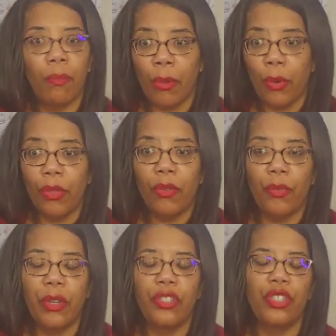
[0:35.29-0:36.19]
both of
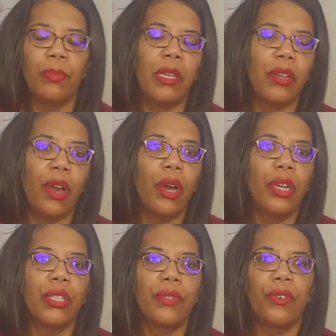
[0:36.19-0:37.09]
which should be
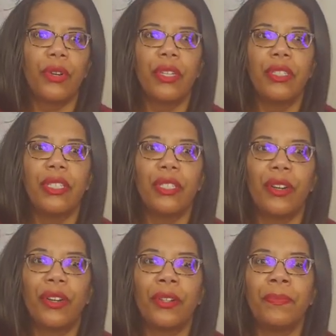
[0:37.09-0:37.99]
cause for
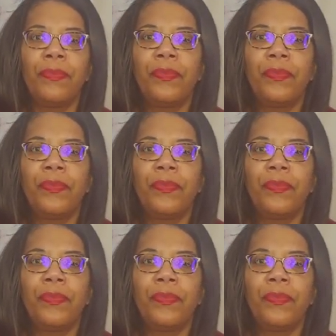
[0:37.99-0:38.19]
concern.